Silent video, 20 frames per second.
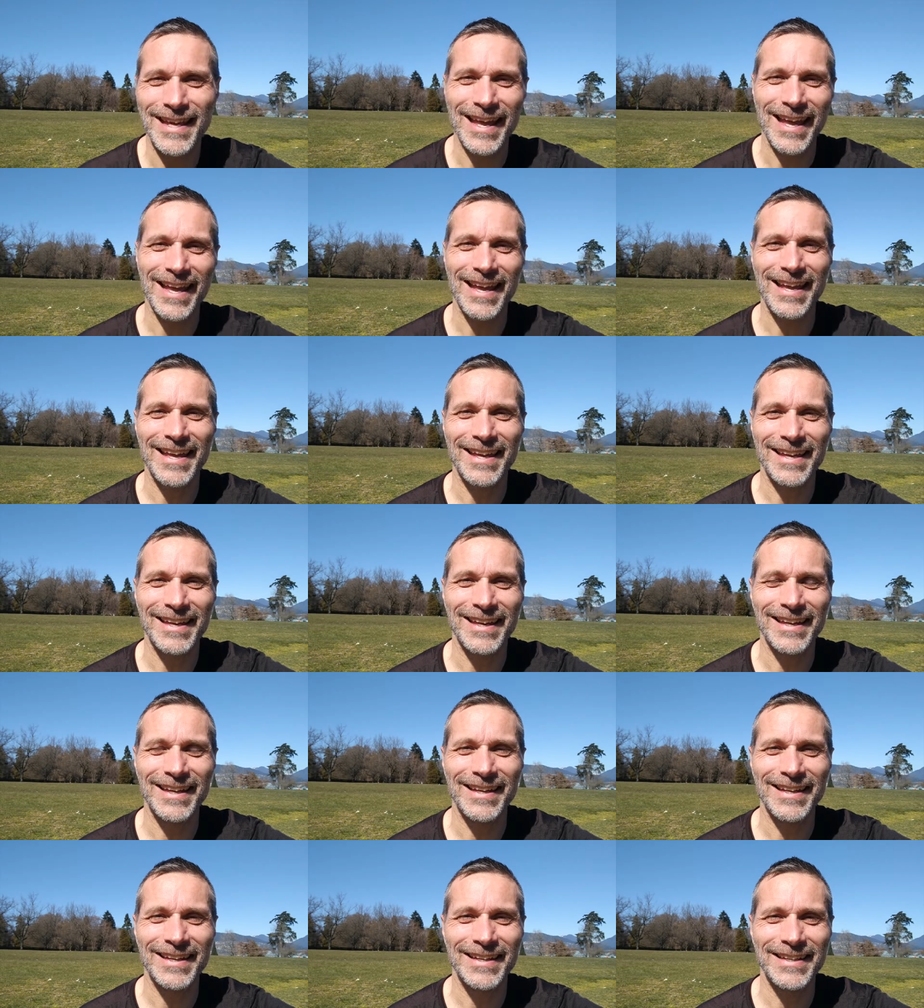
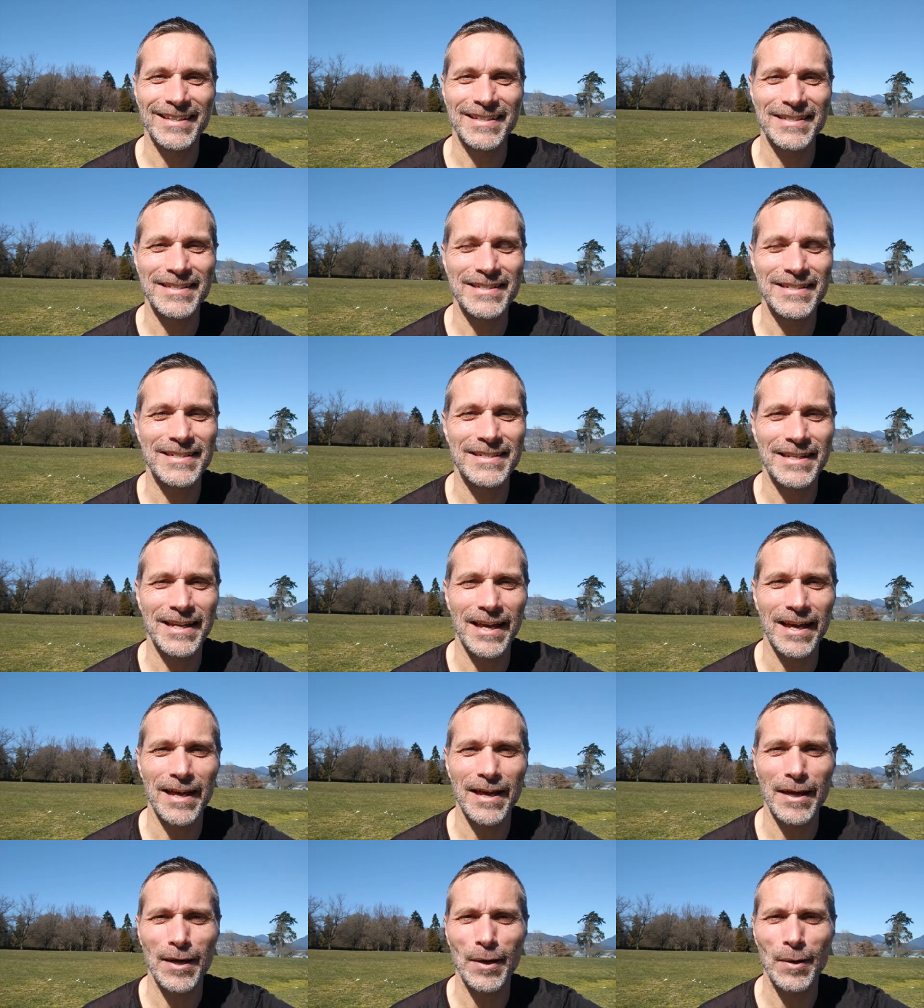and
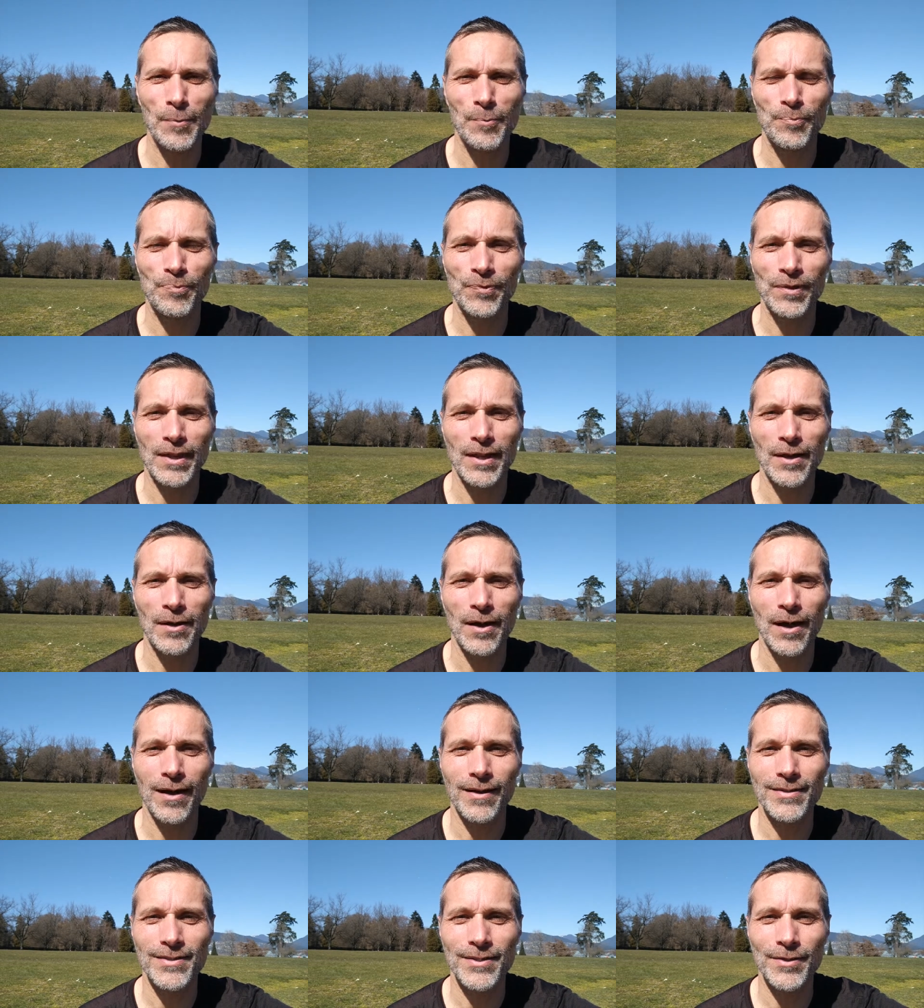
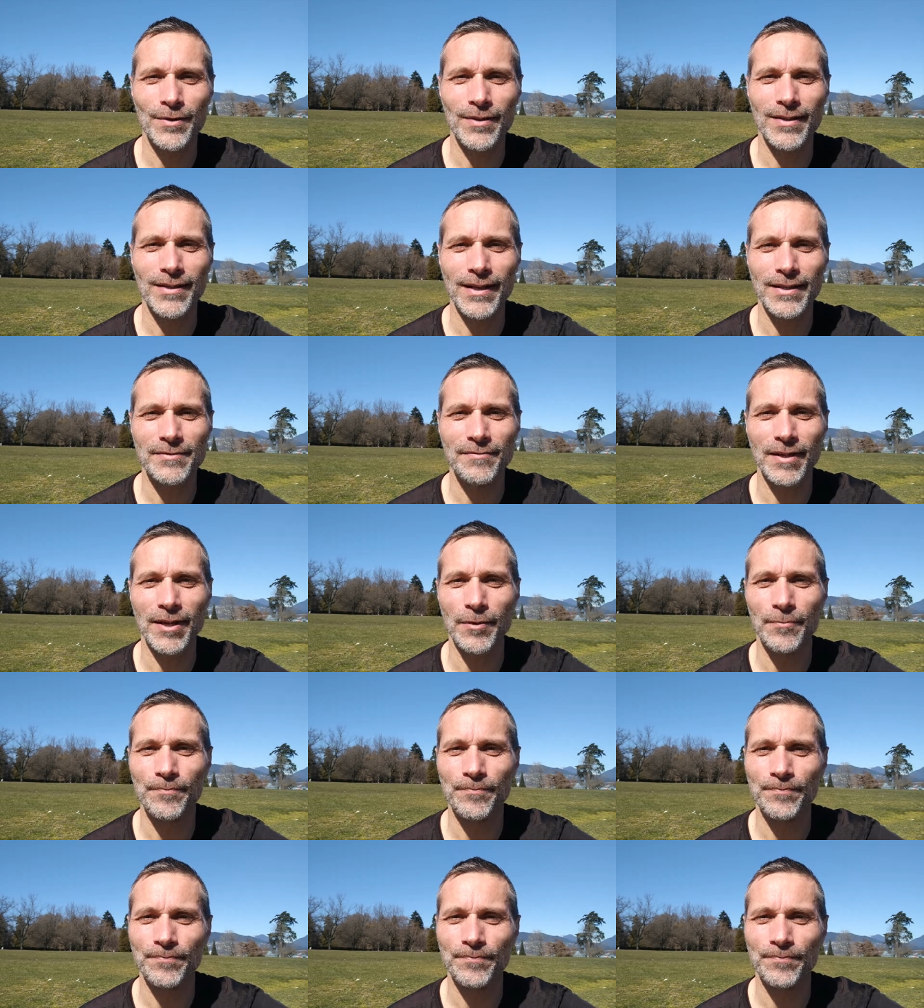I'll see you in the next video.